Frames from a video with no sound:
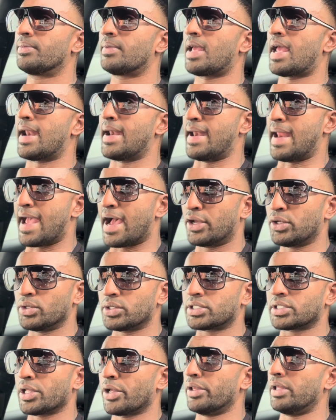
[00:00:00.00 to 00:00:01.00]
and now you're
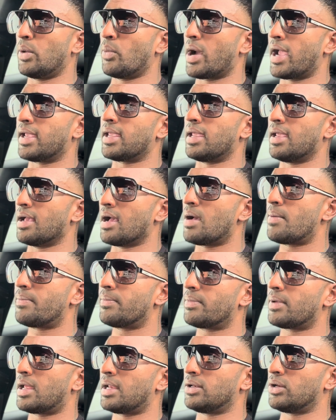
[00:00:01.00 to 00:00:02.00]
slowly waking up
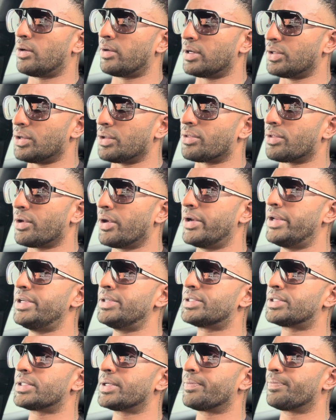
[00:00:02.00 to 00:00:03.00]
and you're in your
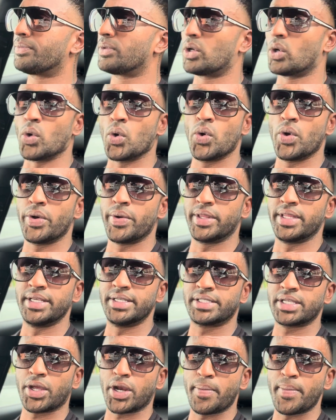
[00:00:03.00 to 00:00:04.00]
30s, good.
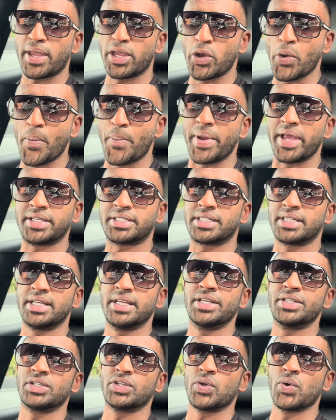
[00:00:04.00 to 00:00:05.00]
These are going to be your best
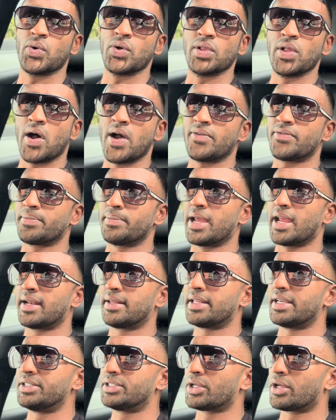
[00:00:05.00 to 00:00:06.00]
years of your life, man.
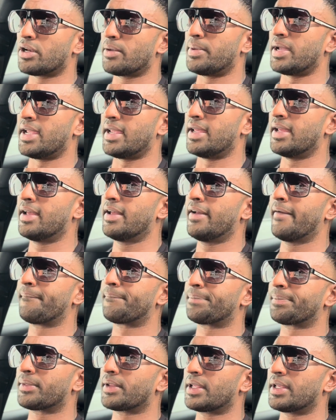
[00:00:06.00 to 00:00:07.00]
These are going to be,
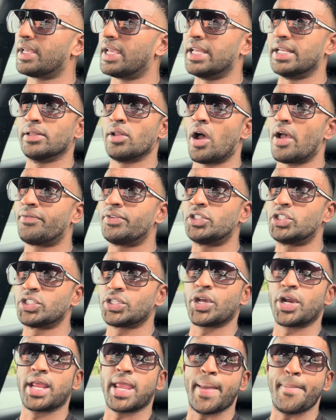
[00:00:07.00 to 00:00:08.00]
life is just
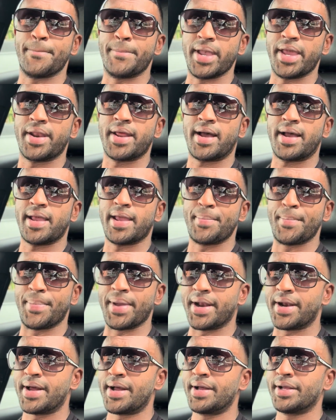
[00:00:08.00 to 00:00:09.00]
going to get better and
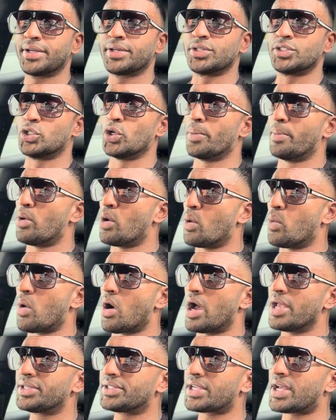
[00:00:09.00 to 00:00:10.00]
better, because you're more
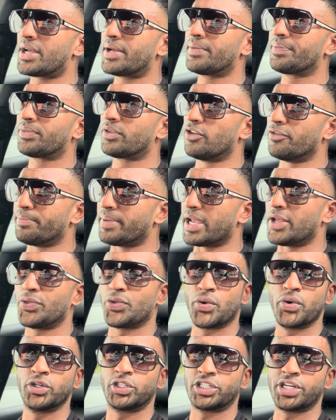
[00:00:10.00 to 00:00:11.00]
wiser, you've been
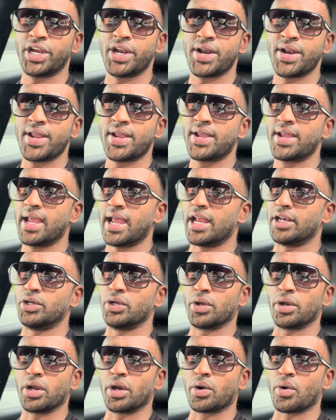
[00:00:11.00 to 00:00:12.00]
through shit, and you're
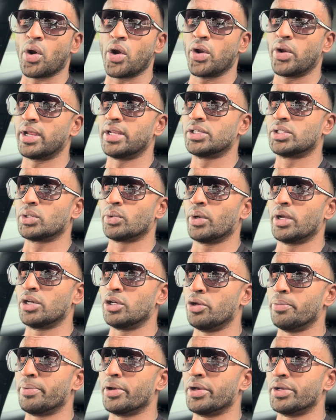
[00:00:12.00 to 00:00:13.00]
going to grow into a
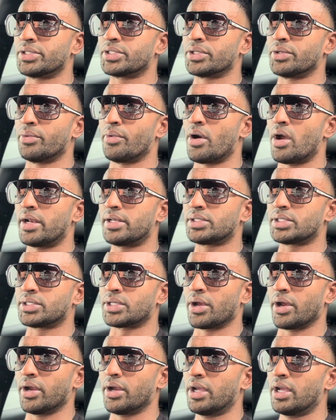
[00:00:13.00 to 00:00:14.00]
new person, right?
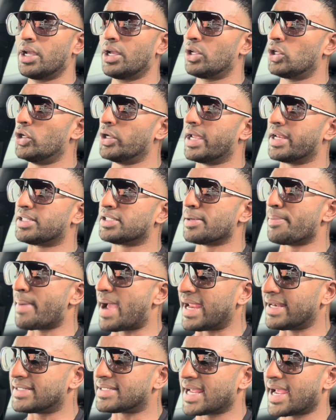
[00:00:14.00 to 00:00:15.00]
So you get to
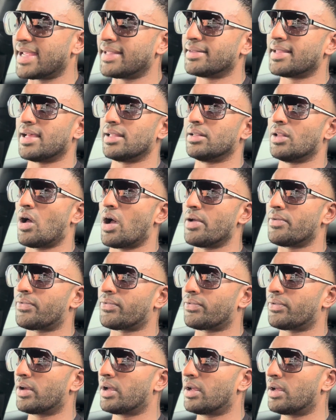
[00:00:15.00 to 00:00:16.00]
maintain that
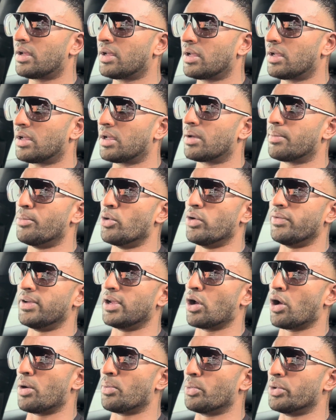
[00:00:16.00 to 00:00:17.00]
life moving
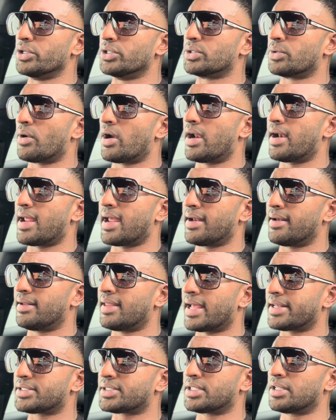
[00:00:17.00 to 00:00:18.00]
onwards, right? And
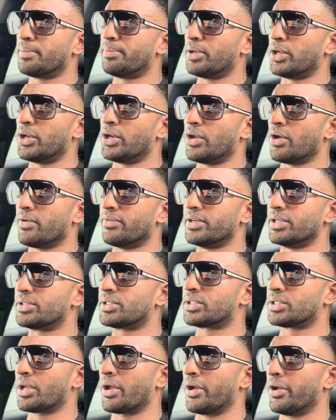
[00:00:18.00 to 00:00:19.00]
that's the beauty of it.
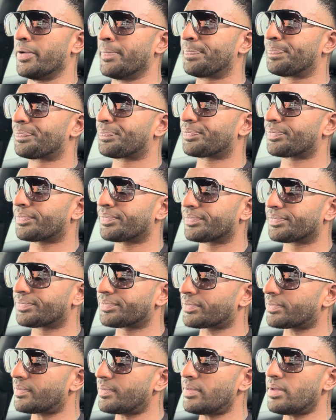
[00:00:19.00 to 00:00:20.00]
So
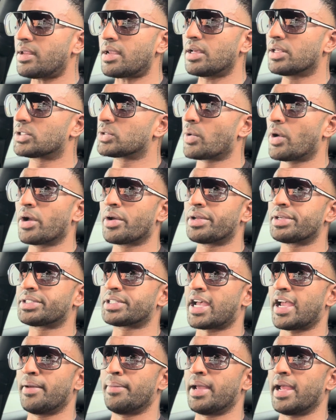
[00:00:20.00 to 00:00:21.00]
that's all I got to
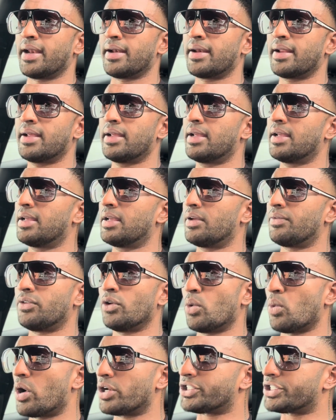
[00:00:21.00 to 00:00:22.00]
say, man. If
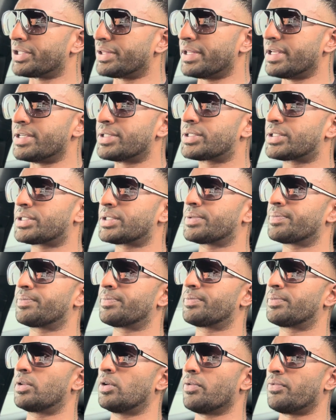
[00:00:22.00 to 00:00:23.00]
you're watching this,
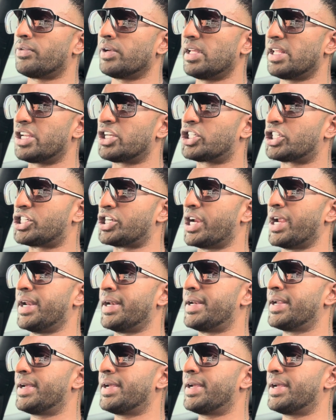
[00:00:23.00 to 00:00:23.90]
you're feeling shit,